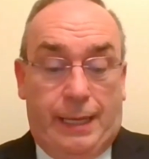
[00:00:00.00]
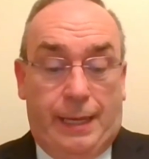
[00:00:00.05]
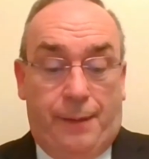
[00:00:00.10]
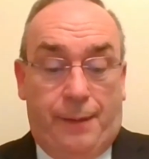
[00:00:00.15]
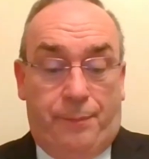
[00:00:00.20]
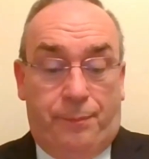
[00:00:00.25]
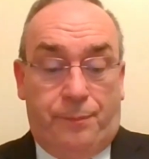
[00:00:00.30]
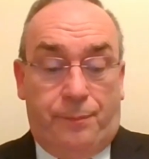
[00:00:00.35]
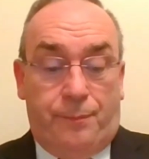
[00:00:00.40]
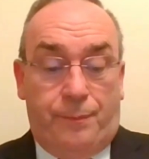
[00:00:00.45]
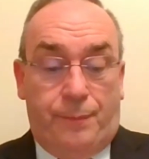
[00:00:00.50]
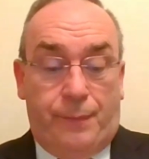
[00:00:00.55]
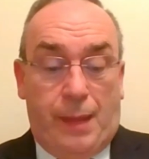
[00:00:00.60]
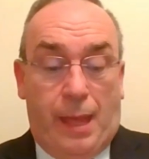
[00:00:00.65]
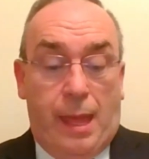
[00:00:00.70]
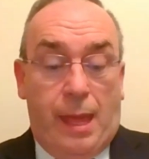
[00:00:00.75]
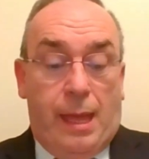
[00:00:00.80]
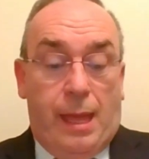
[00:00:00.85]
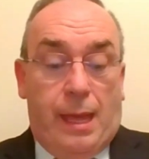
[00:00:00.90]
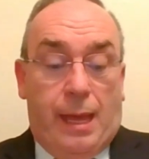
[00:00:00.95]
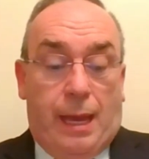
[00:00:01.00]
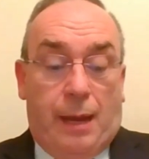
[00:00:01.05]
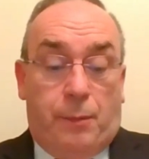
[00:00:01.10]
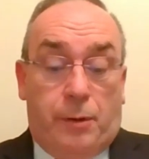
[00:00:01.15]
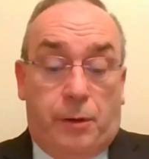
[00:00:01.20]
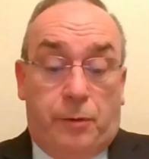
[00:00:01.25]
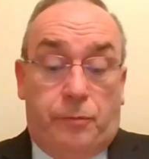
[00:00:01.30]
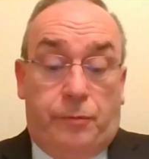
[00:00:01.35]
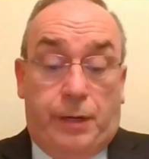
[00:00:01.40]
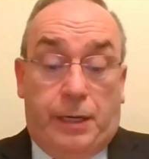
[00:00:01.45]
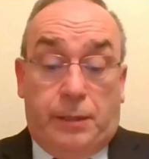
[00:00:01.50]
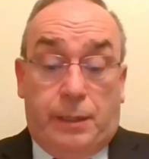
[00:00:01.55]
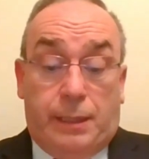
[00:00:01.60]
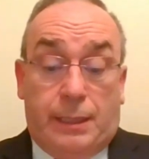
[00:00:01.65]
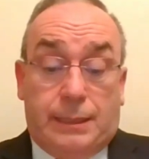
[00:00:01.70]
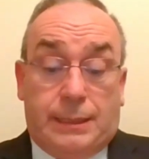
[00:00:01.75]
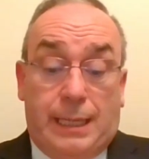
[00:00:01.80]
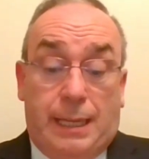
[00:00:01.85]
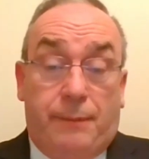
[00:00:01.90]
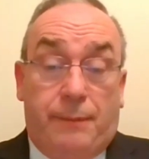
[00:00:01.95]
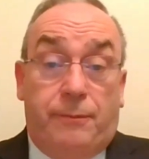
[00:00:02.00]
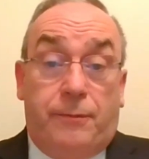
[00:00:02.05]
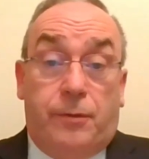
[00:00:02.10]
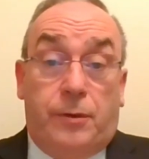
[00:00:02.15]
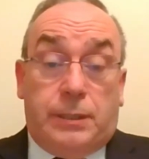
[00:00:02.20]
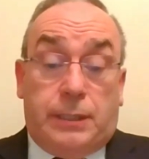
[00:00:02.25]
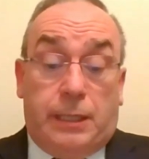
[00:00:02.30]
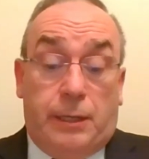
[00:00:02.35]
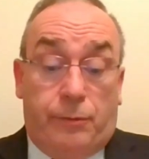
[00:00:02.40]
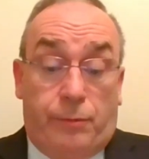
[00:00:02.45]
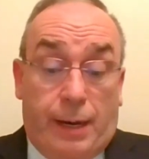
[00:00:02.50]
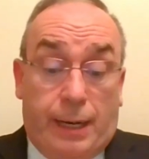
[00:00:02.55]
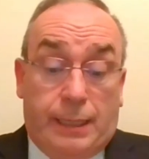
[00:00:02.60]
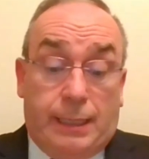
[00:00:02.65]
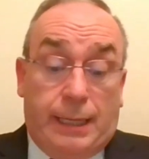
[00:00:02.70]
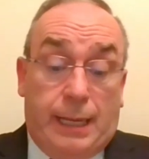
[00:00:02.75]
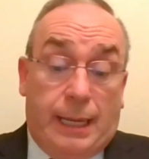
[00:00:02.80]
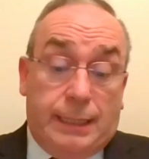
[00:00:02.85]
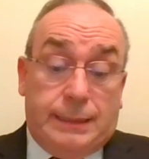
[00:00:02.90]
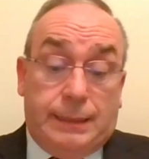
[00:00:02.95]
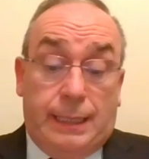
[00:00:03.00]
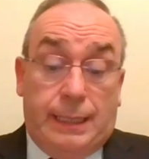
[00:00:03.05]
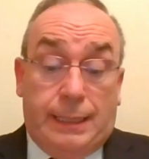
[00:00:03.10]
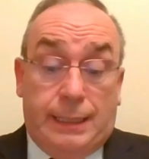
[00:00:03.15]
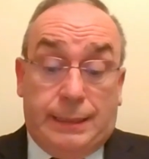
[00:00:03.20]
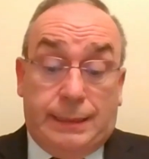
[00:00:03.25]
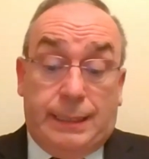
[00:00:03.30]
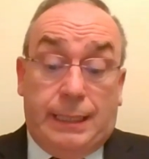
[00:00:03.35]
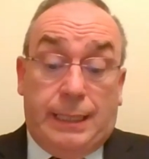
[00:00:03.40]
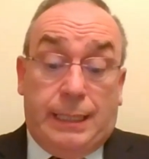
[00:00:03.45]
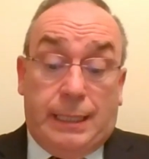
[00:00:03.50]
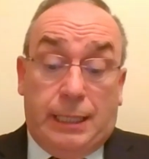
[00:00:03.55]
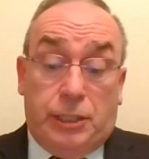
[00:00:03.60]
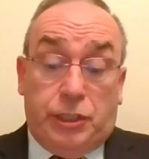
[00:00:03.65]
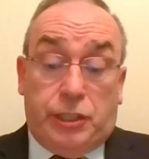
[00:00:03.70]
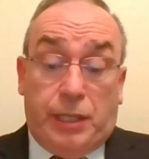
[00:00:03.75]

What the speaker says: I want to read you the same verse I read yesterday in Ezekiel